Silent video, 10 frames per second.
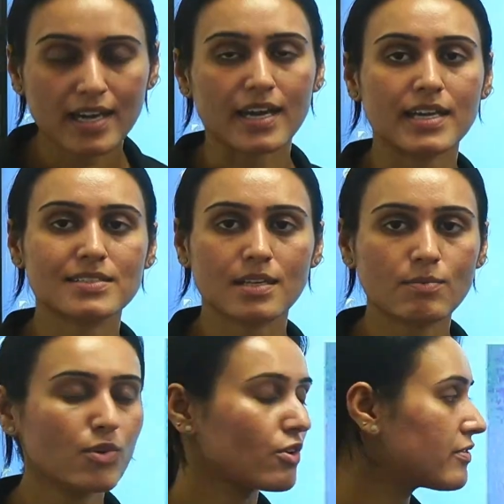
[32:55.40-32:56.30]
is
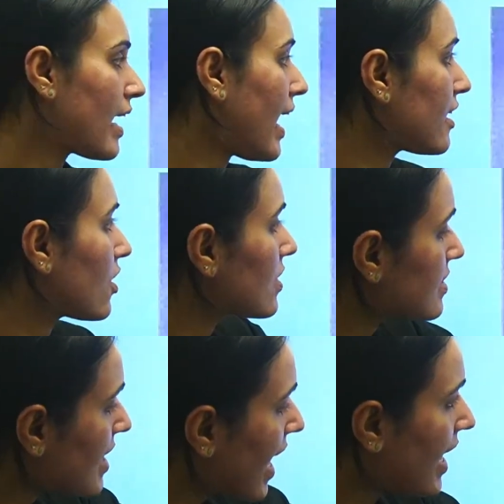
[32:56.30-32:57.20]
removed and your
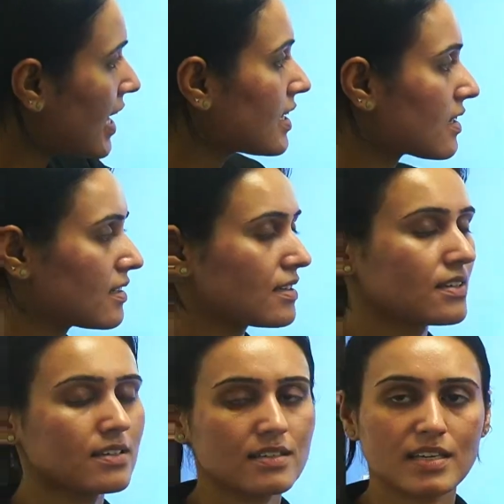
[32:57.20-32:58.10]
sand
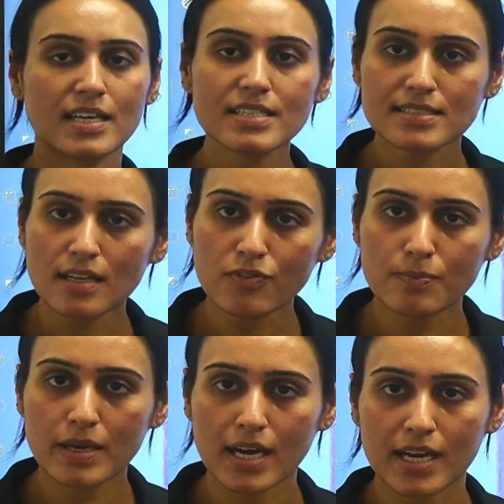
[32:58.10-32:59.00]
is left
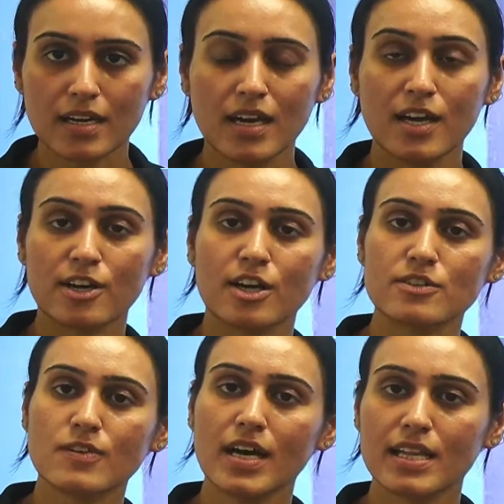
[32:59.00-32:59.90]
behind. Your
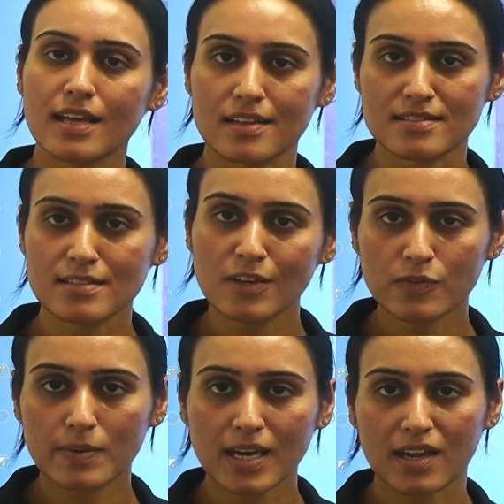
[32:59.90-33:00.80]
soil is left
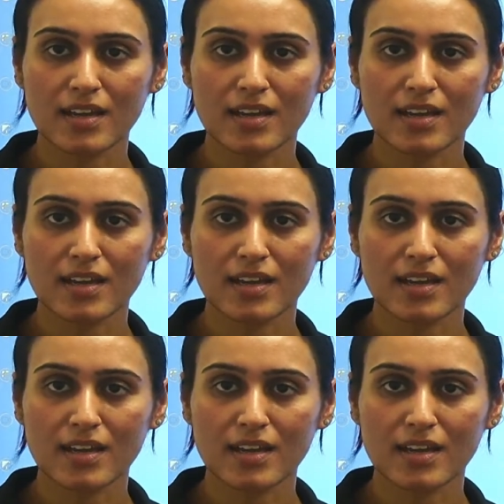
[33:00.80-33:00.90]
behind.